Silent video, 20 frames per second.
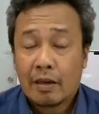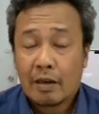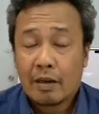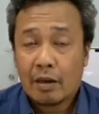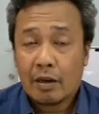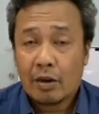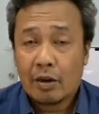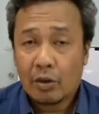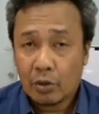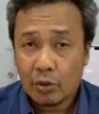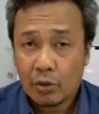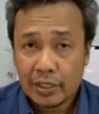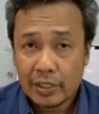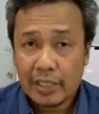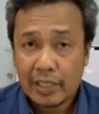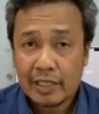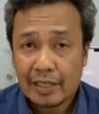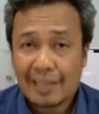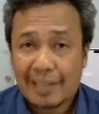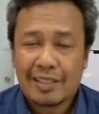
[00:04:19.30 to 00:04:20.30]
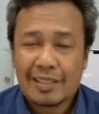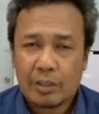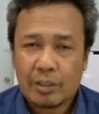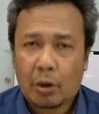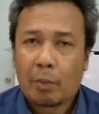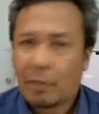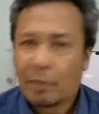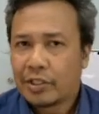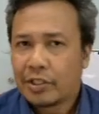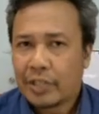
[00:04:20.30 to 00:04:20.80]
Oncogenes are
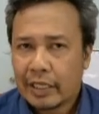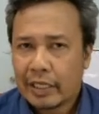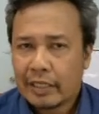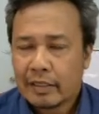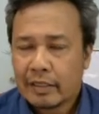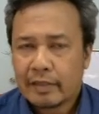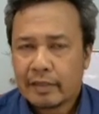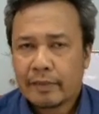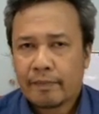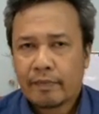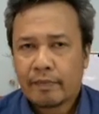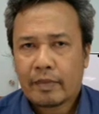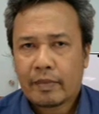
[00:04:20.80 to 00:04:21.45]
normal genes.